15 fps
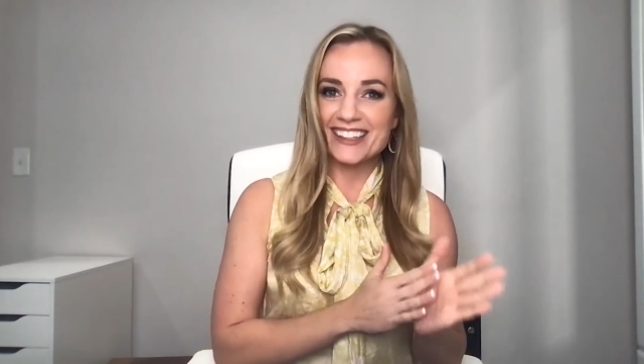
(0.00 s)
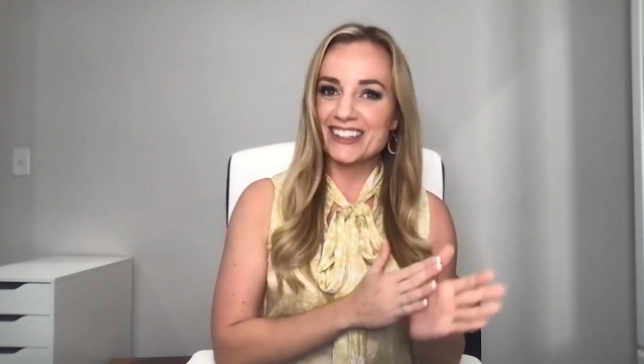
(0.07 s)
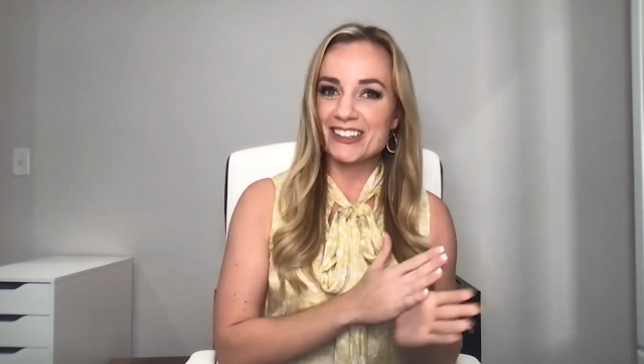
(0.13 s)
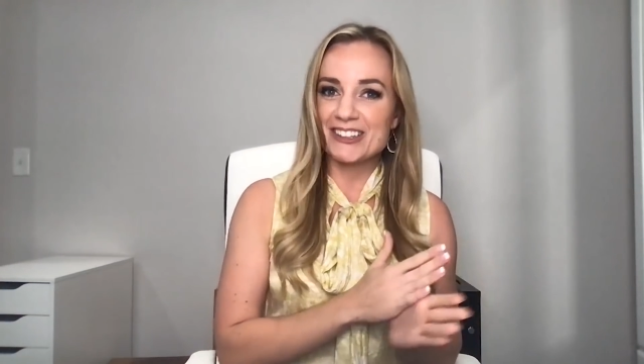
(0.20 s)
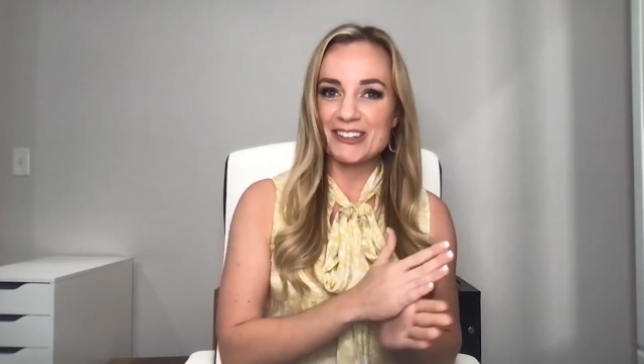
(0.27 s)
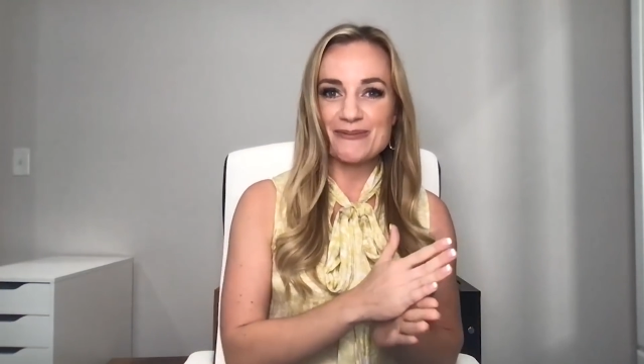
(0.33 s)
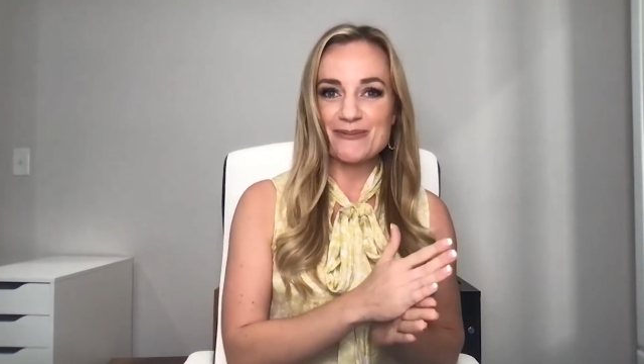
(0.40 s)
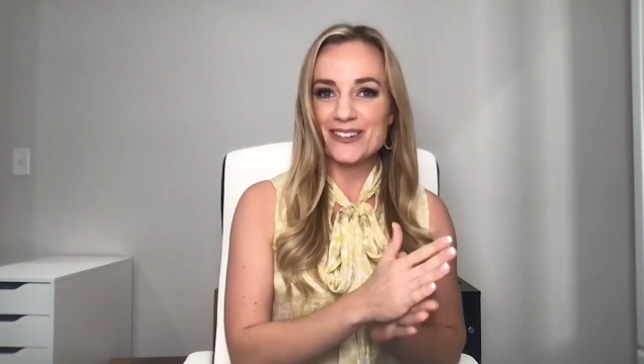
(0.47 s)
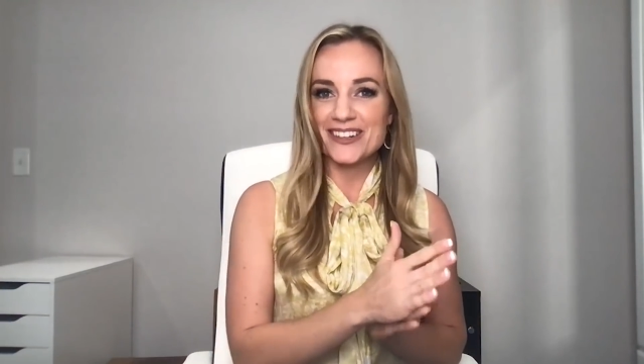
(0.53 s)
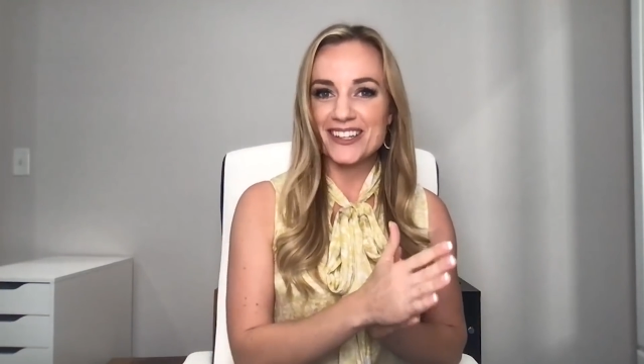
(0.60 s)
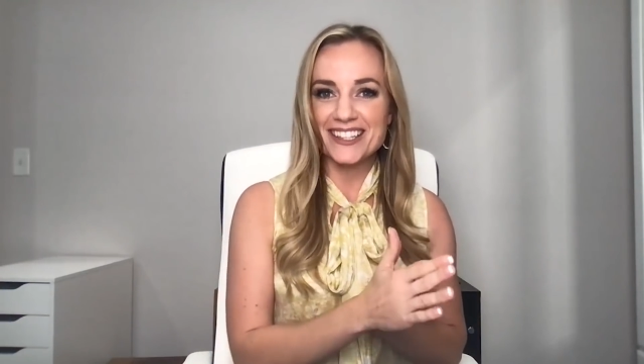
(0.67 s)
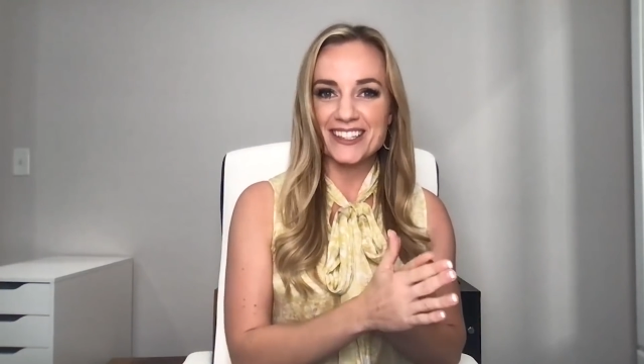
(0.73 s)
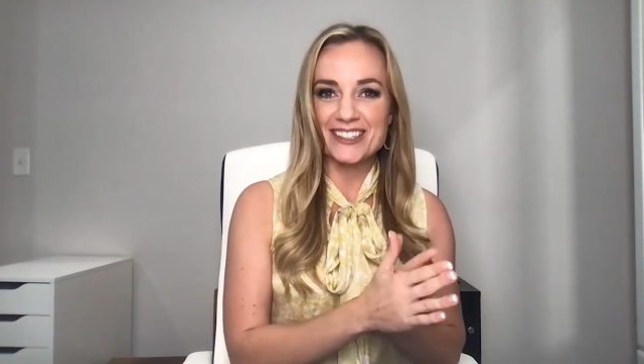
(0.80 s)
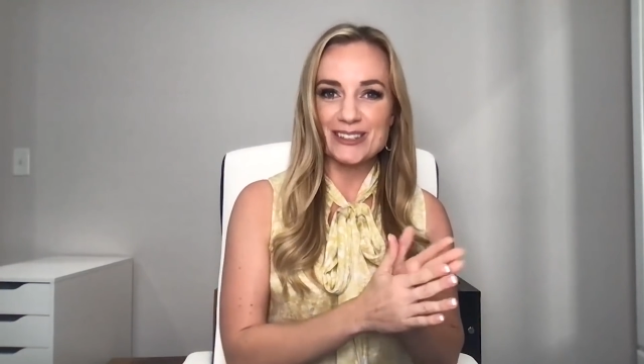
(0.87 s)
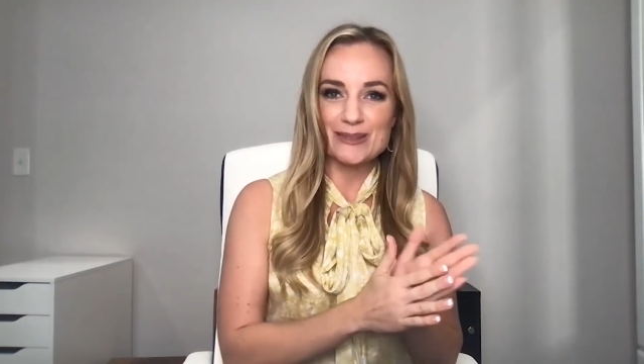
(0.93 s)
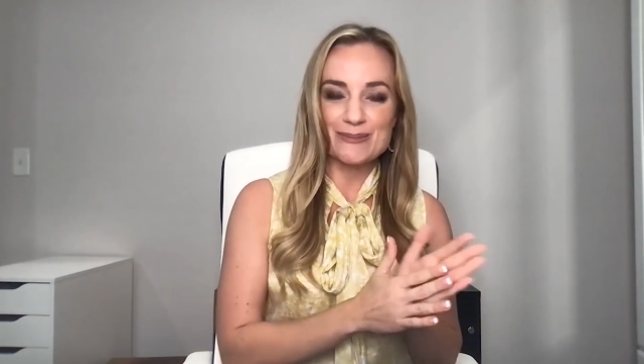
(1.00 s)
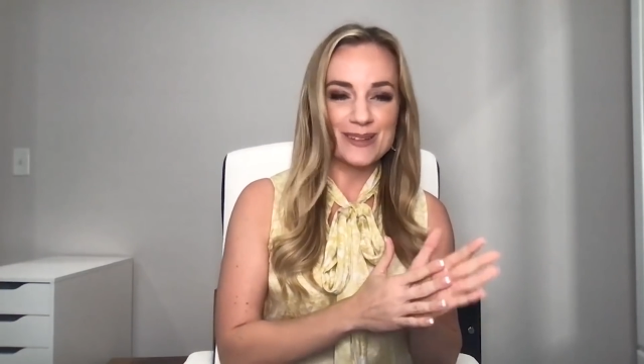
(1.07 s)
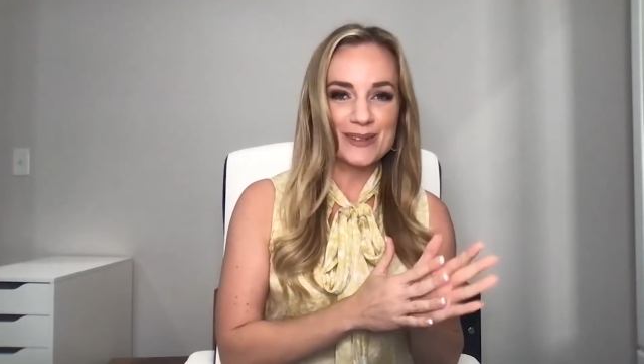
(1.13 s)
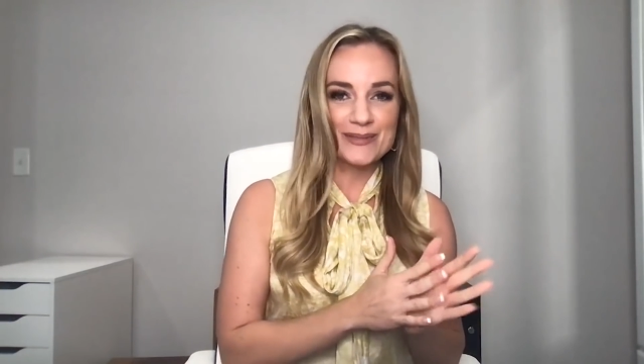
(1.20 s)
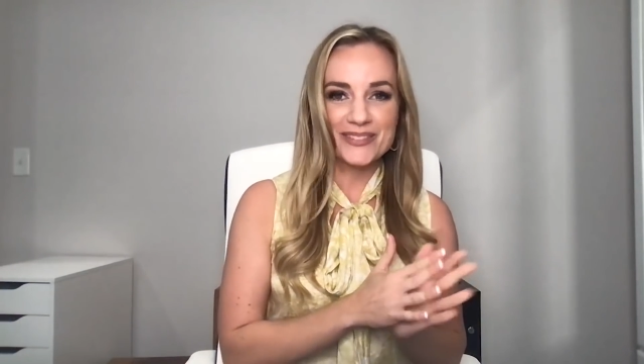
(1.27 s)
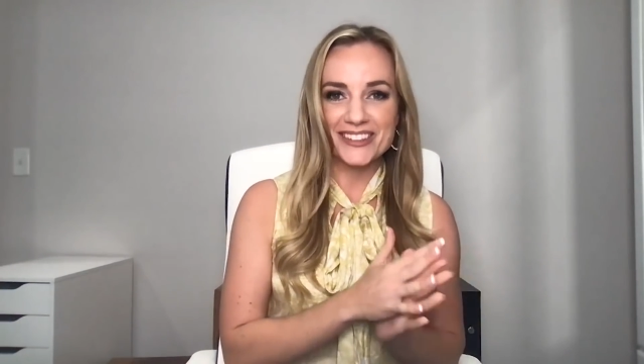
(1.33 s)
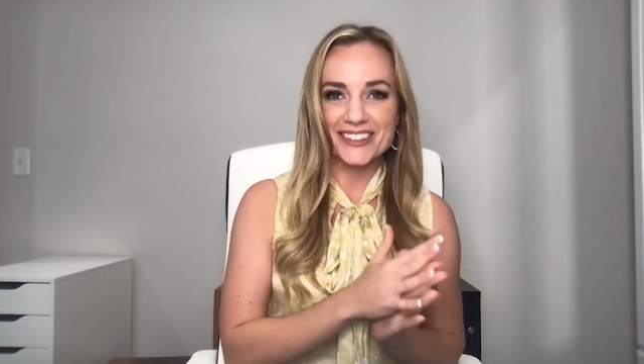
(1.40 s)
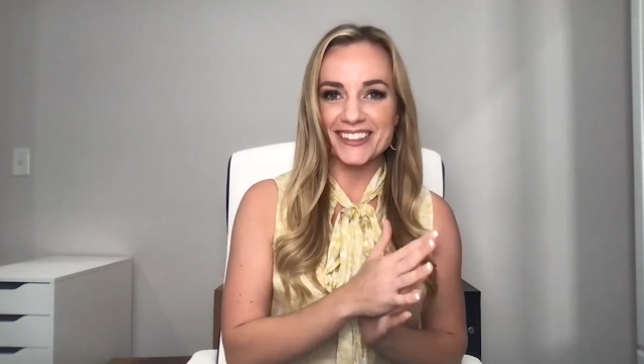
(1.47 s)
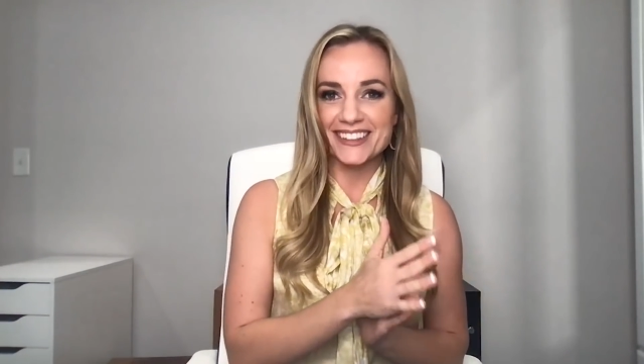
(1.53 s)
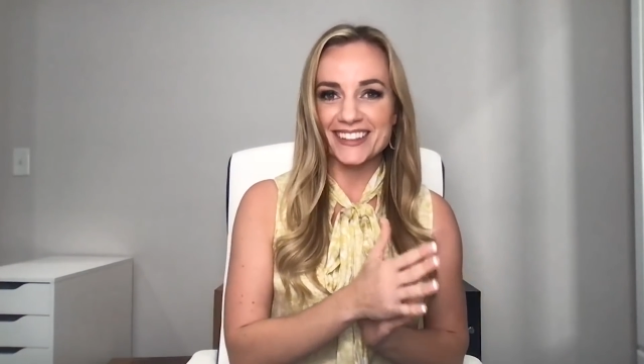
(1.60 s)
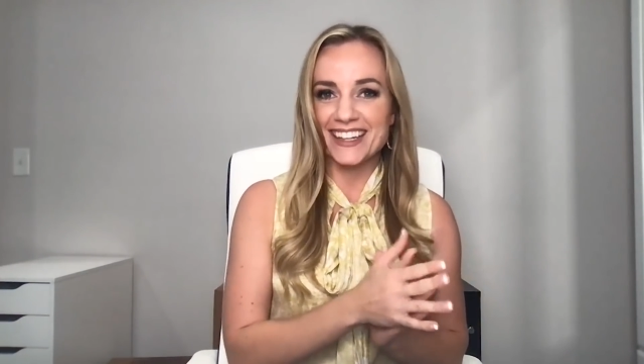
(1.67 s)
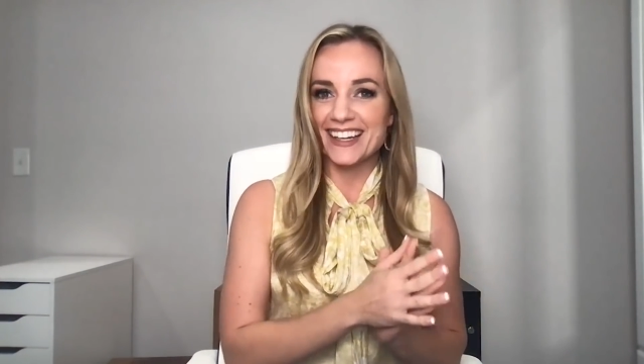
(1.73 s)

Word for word: corporate news people.